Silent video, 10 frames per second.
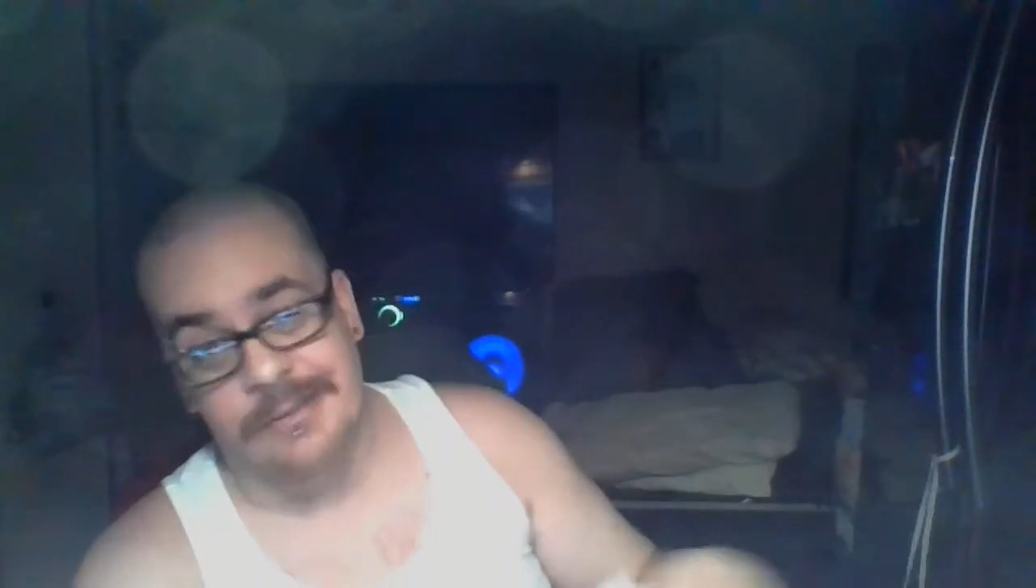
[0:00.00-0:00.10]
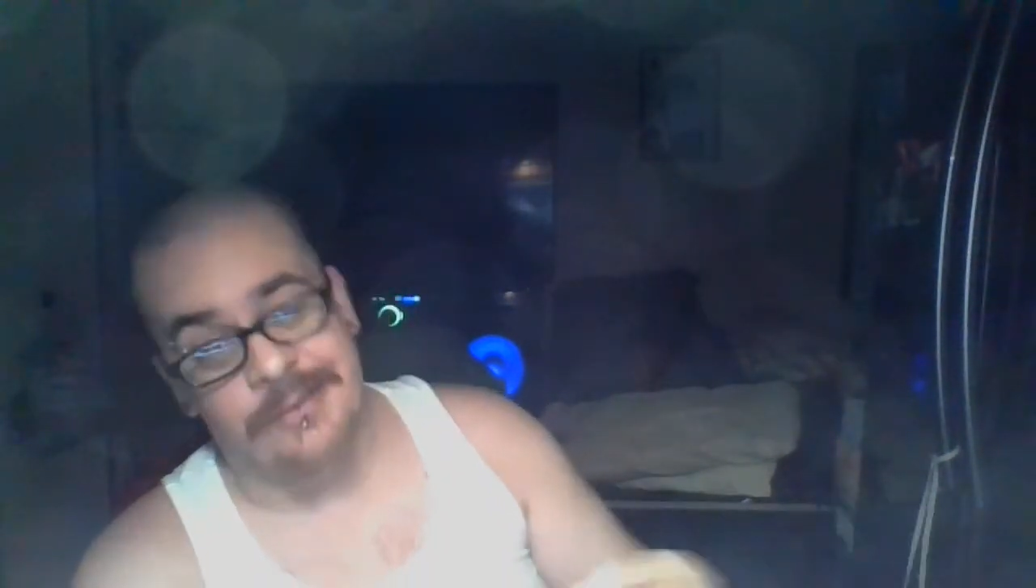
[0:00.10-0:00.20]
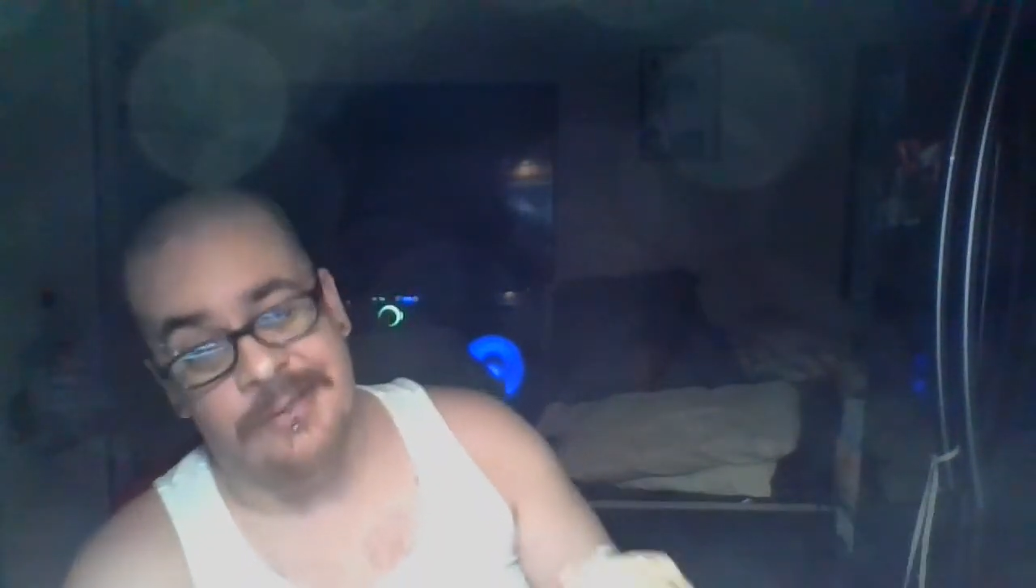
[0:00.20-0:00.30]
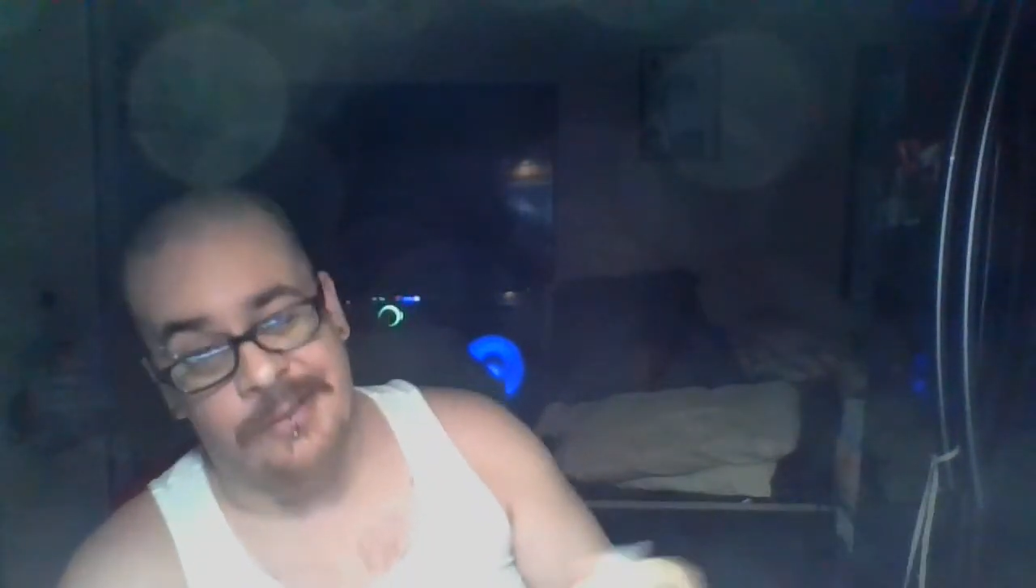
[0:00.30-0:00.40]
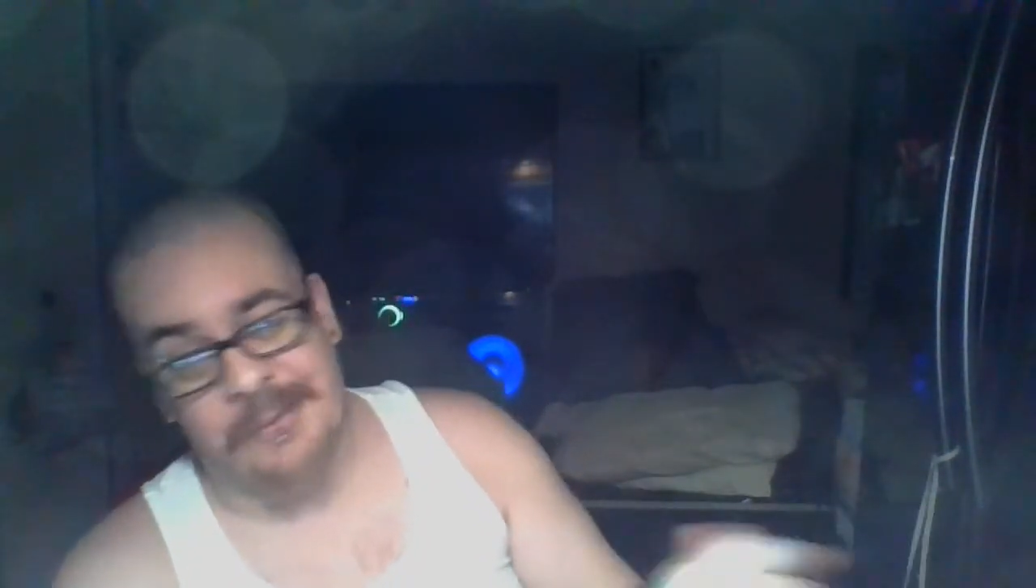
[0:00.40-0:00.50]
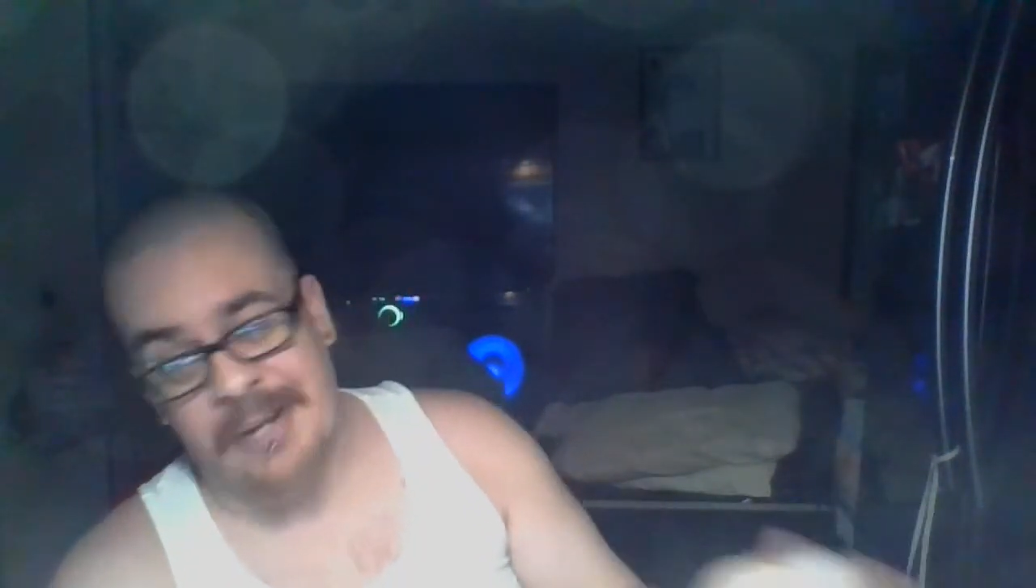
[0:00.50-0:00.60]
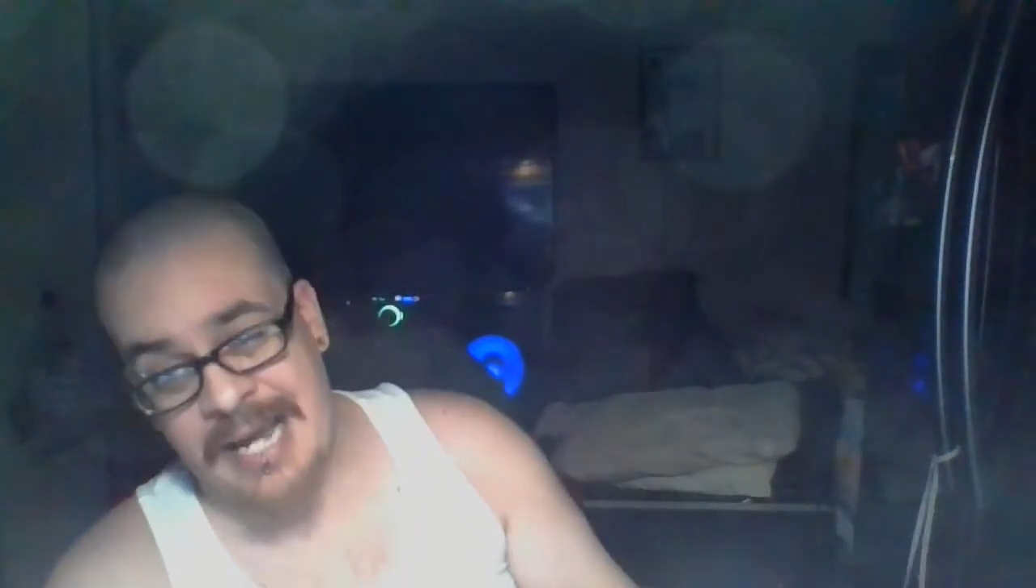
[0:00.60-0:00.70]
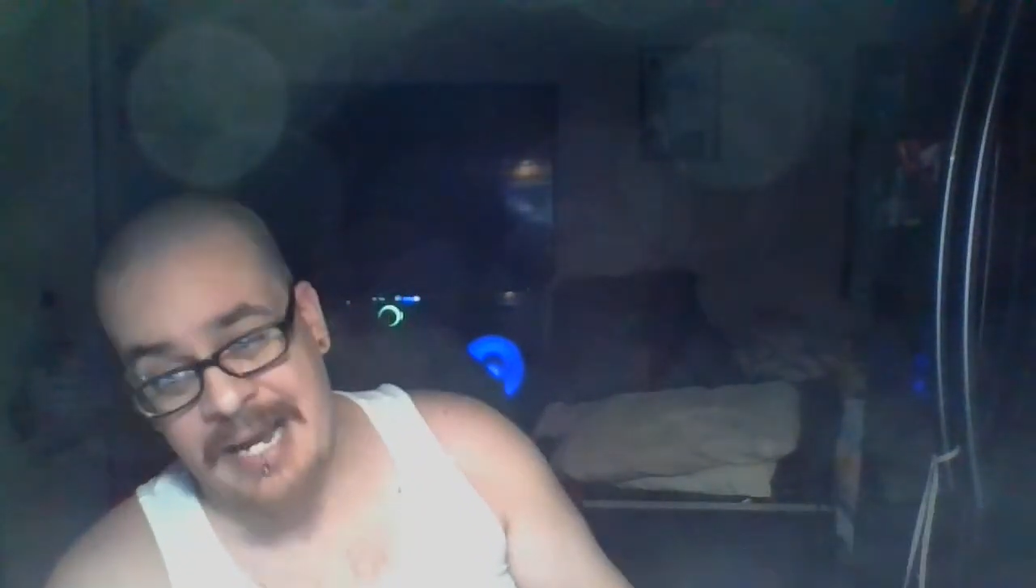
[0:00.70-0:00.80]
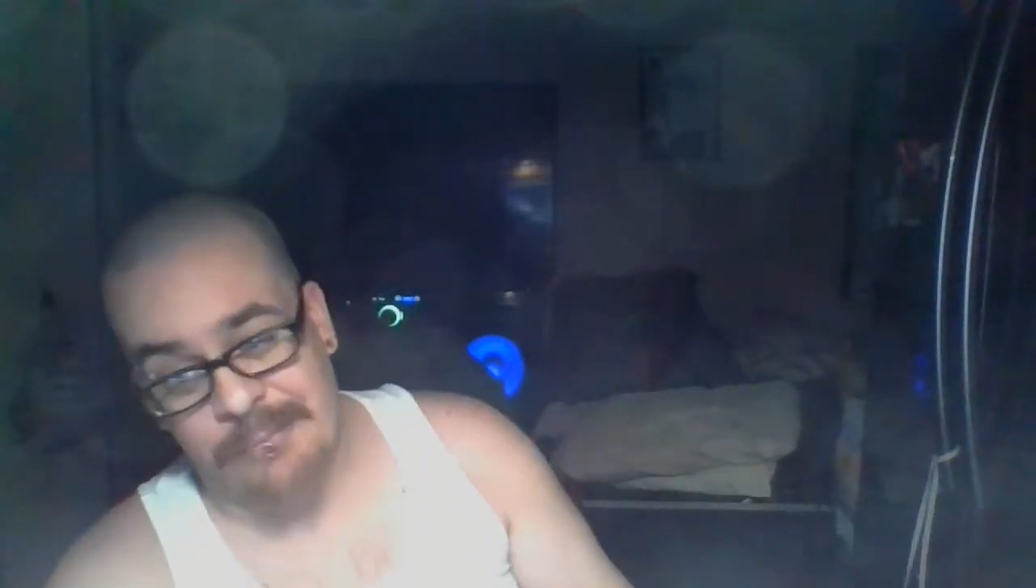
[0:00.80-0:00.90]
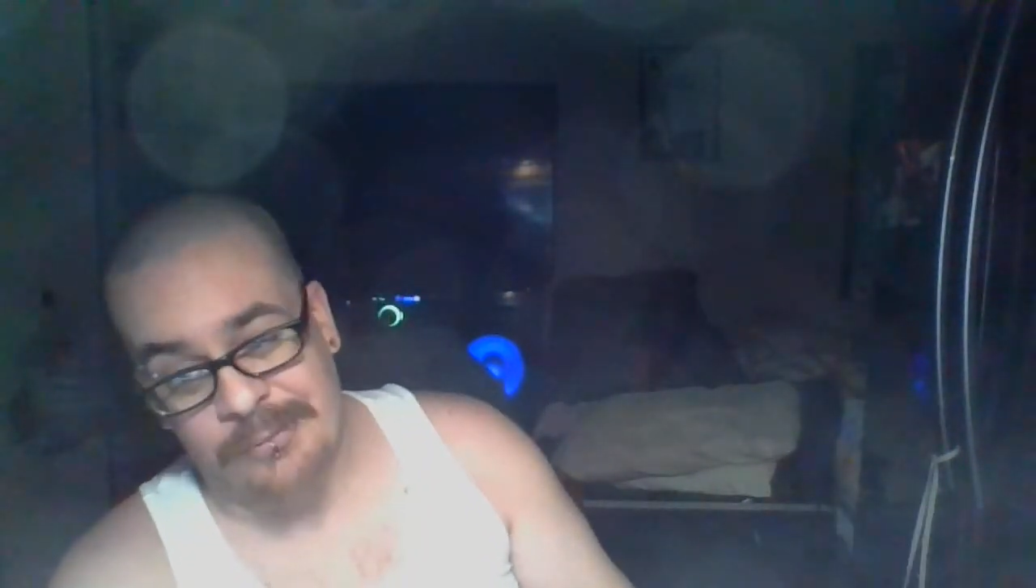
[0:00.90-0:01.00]
because
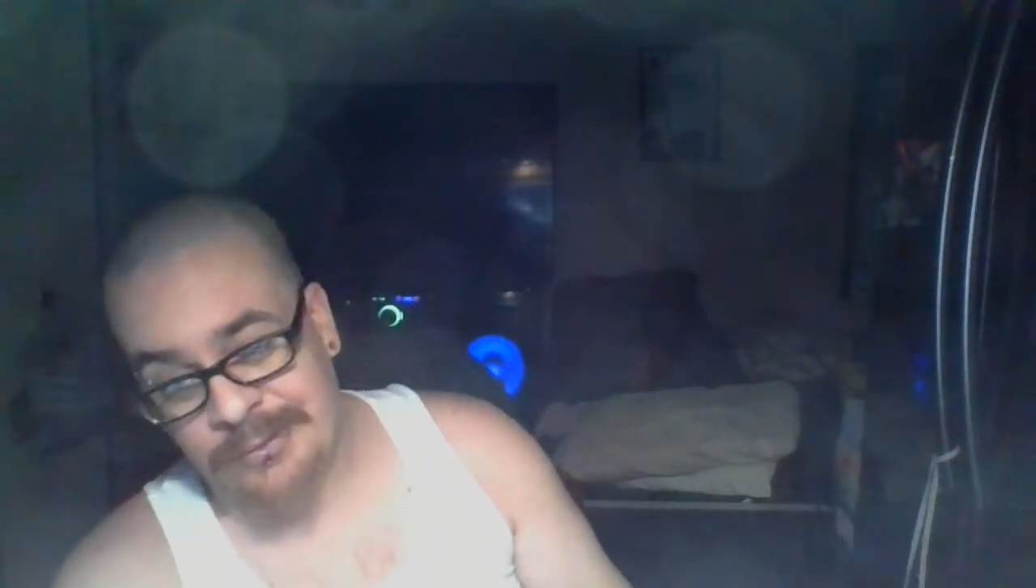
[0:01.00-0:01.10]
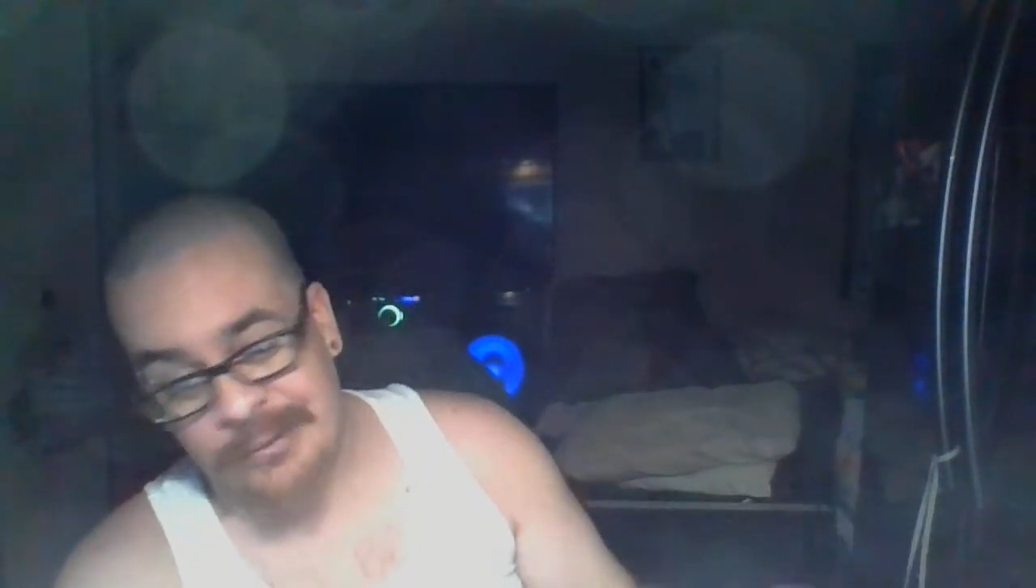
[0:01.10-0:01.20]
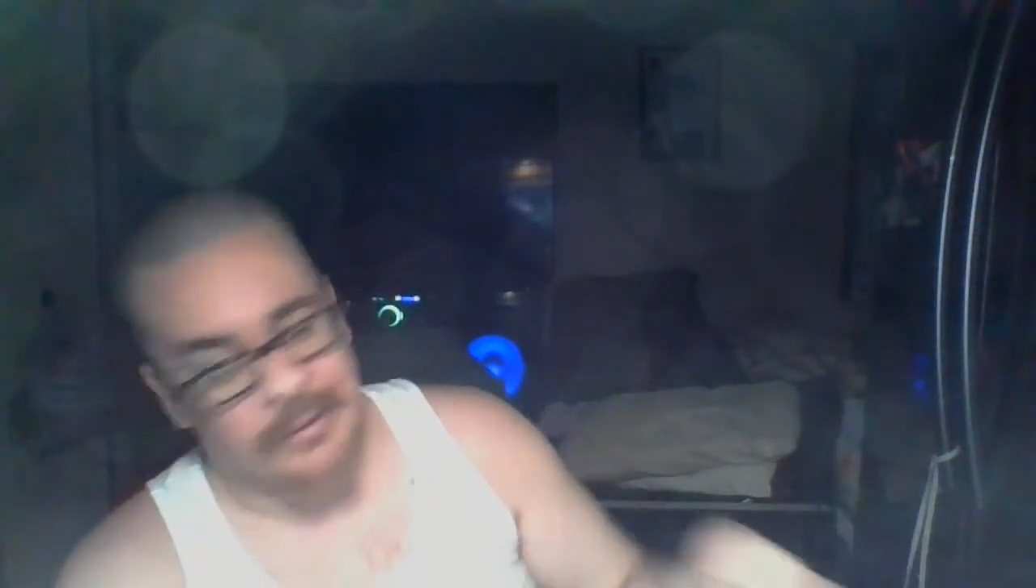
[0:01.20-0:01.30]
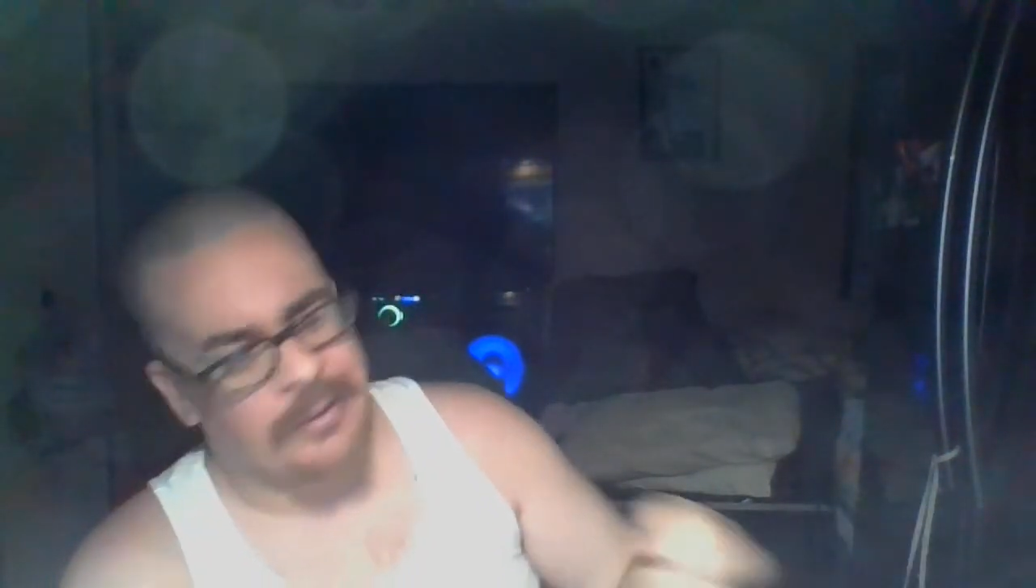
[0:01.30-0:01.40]
Apple.